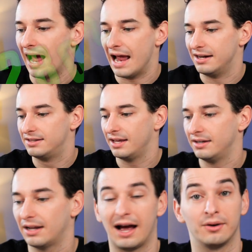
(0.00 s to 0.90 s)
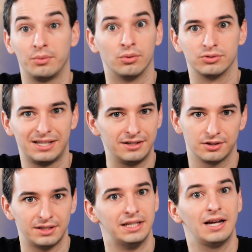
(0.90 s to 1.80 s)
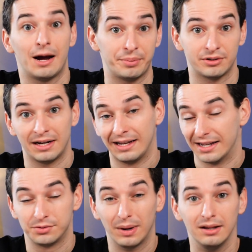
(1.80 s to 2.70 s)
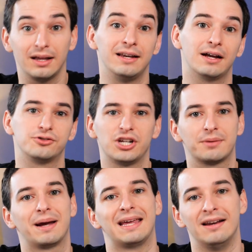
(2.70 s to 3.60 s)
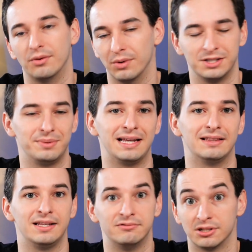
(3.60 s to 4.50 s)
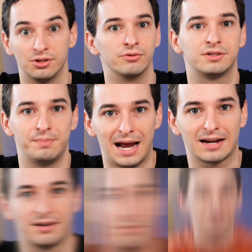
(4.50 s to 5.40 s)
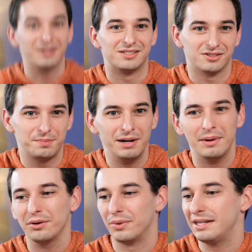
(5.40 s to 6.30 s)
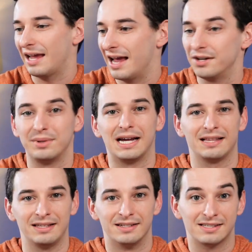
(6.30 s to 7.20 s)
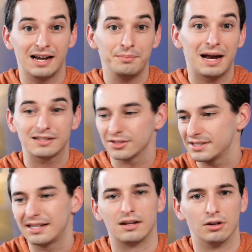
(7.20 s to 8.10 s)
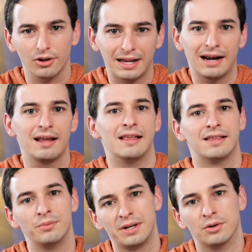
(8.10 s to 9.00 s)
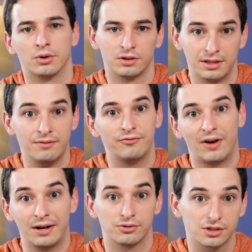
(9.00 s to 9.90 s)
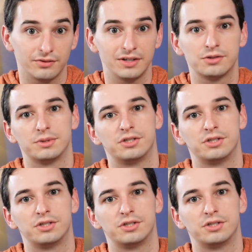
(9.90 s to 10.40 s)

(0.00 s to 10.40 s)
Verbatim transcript: and then I will send her the copywriting as well, and I'll check back in once we get the results back. Okay, so it's been about a week and we got the design back. So let's take a look at it, and then we can order the final service,